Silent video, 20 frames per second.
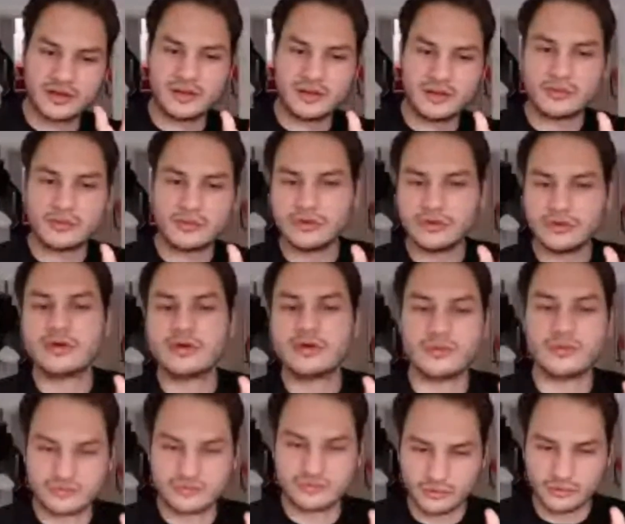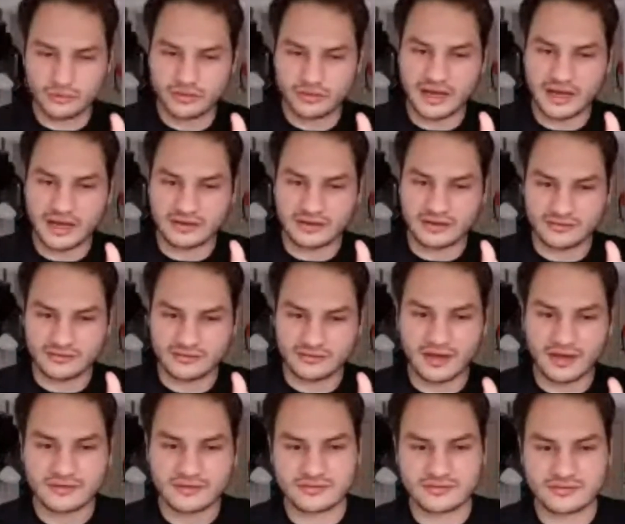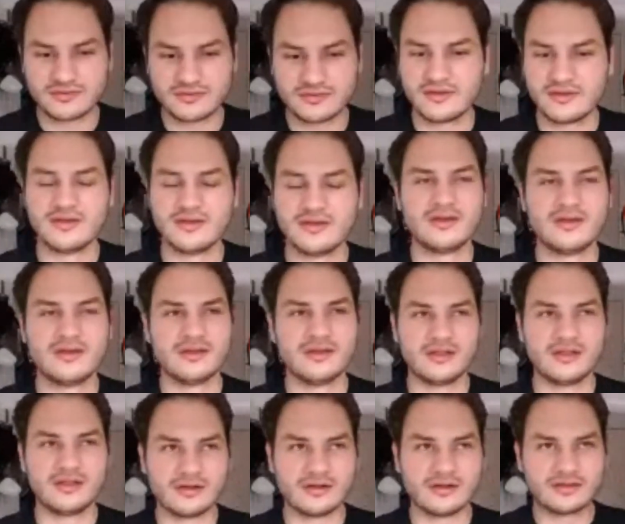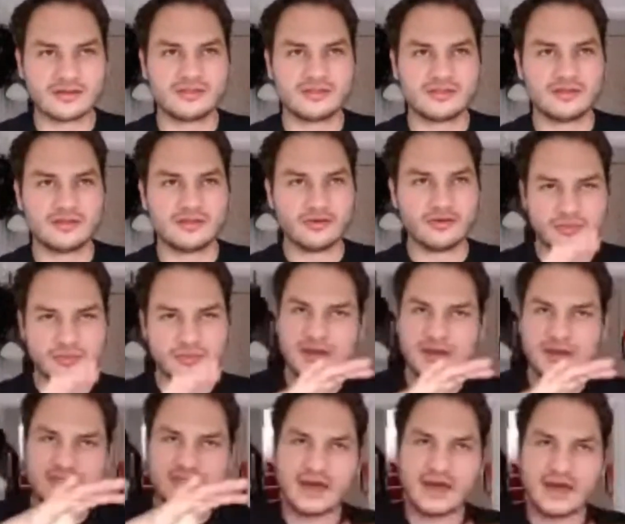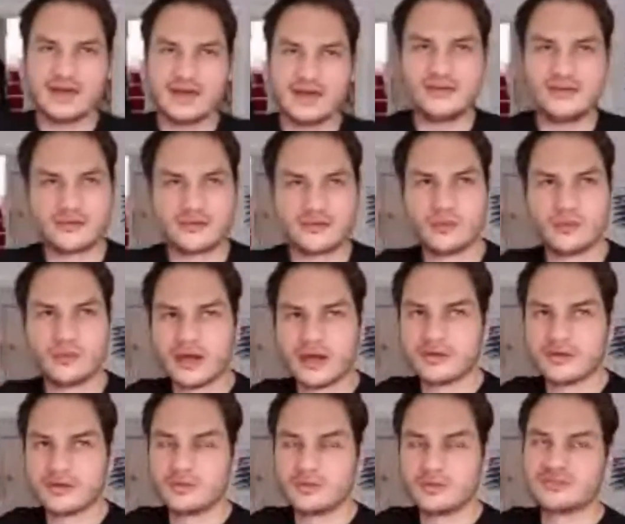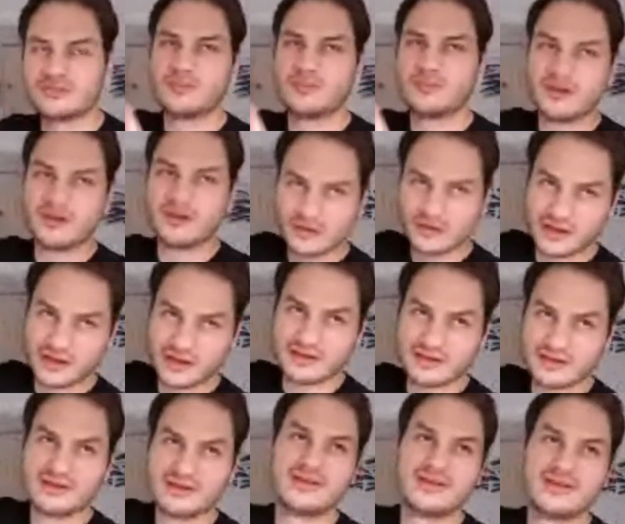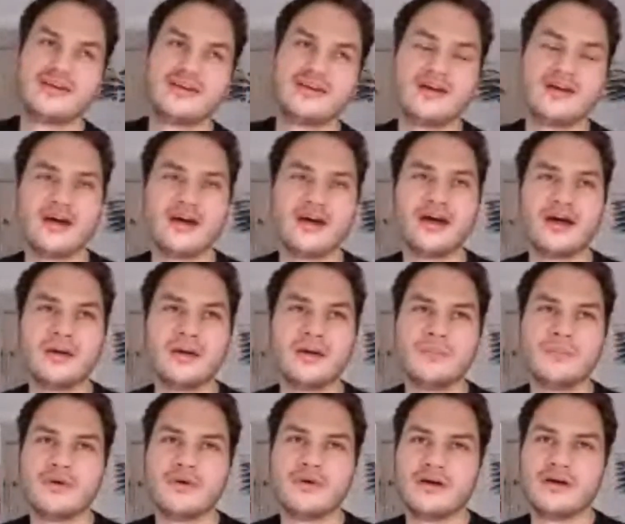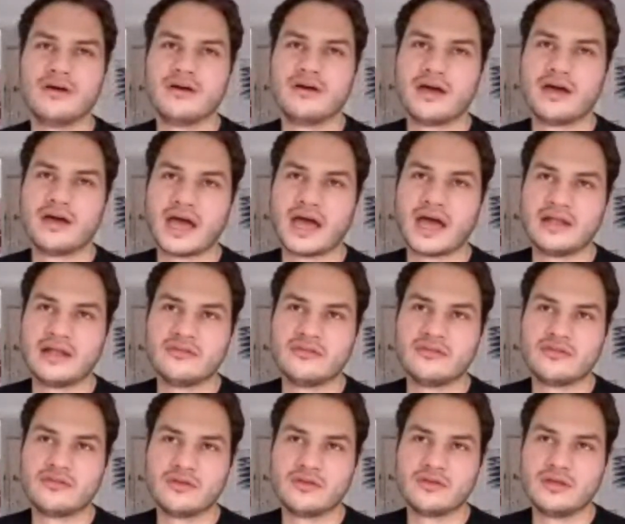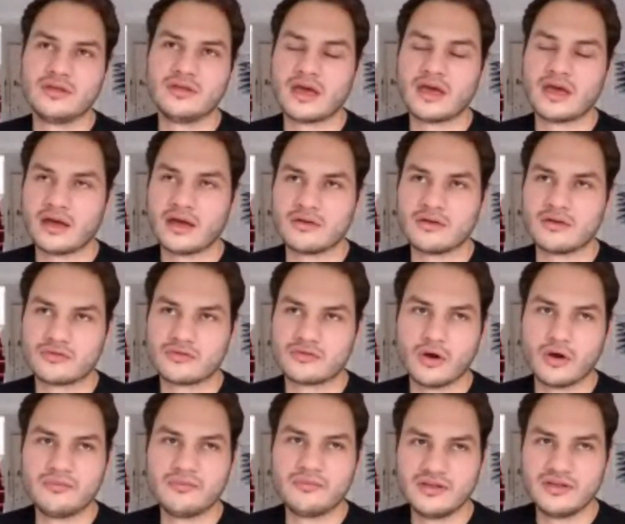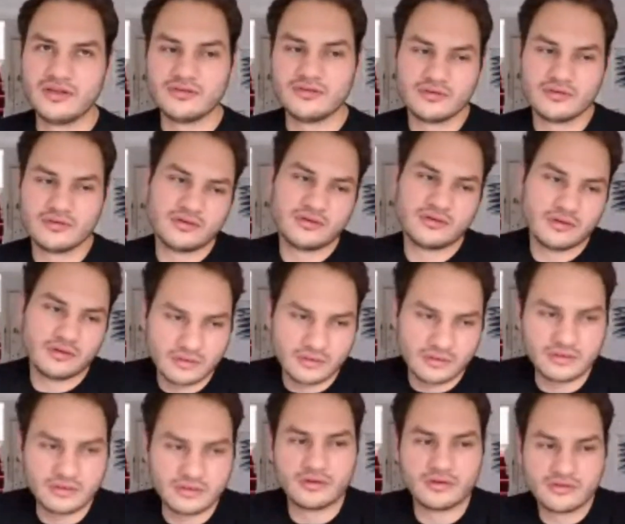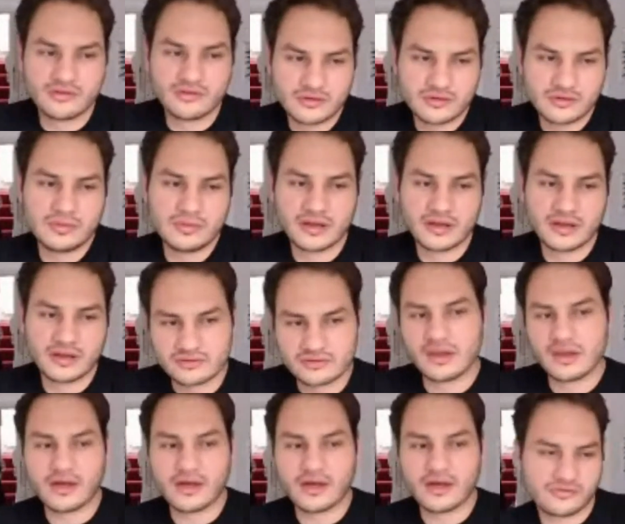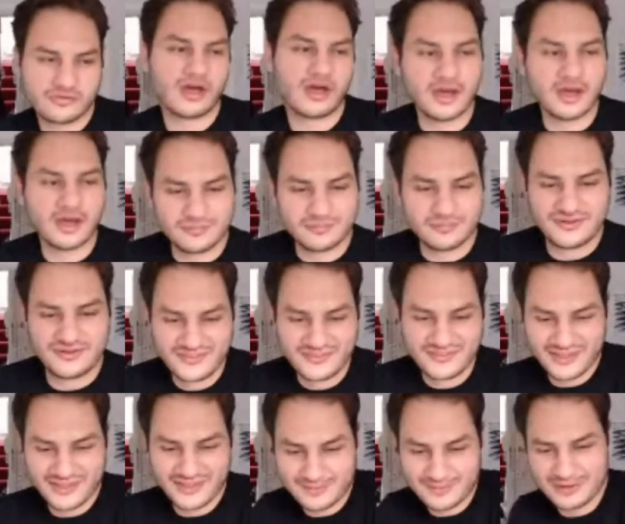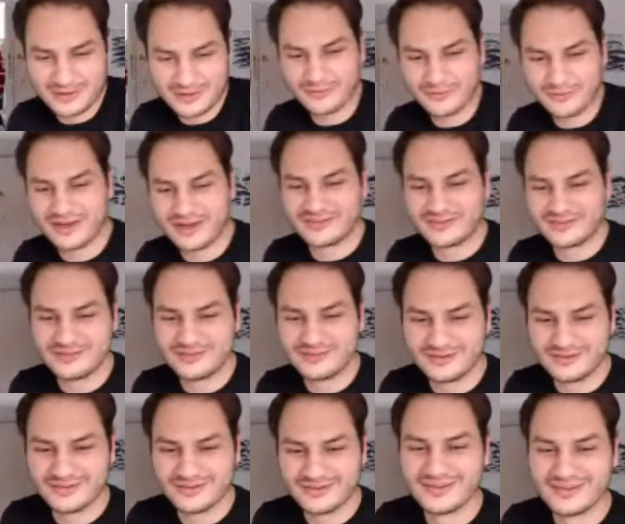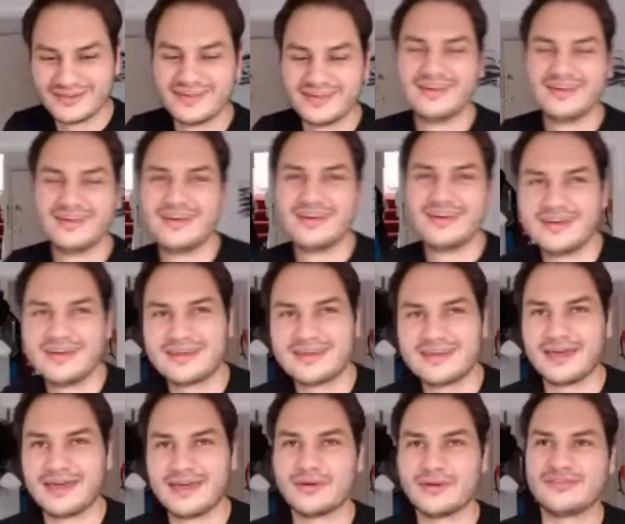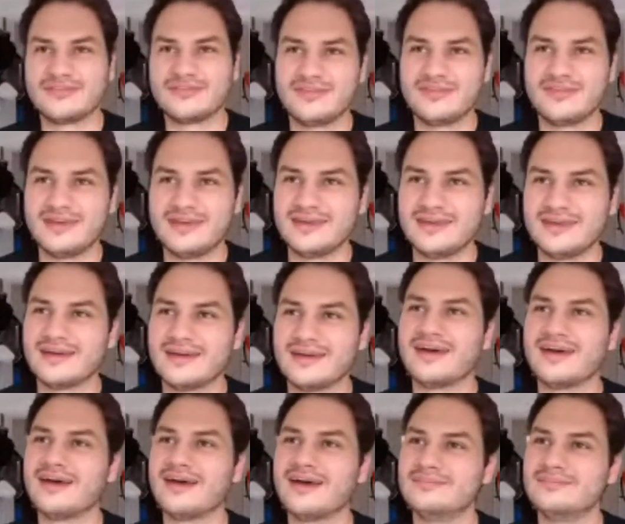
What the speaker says: one anymore, you can withdraw the access. You know, like ultimately that is where we should be going. And yeah, so hopefully, you know, this can be like the last time that people ever do KYC.